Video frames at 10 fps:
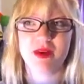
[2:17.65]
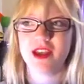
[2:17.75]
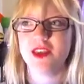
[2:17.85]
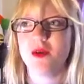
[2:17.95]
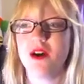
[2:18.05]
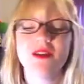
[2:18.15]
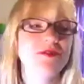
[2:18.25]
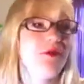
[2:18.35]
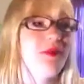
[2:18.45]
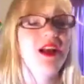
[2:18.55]
but you
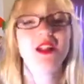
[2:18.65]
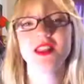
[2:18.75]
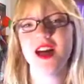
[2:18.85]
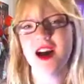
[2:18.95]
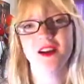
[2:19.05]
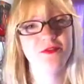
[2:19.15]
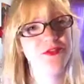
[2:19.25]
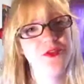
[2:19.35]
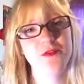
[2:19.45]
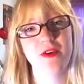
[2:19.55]
also make a lot of
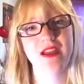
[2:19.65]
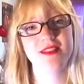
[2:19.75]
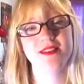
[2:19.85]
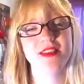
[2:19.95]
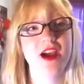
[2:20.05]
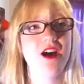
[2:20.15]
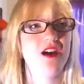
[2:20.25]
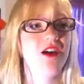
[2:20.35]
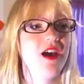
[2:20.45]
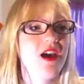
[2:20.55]
new friends that
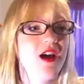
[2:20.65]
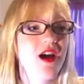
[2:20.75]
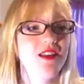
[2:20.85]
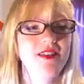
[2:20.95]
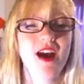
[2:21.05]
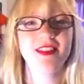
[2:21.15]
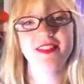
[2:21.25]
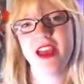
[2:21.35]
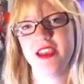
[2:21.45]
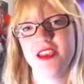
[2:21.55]
are a lot
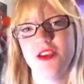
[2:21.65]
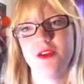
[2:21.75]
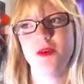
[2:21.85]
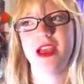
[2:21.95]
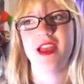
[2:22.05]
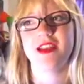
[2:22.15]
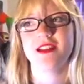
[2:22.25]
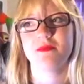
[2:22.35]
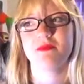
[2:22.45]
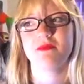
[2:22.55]
like you, and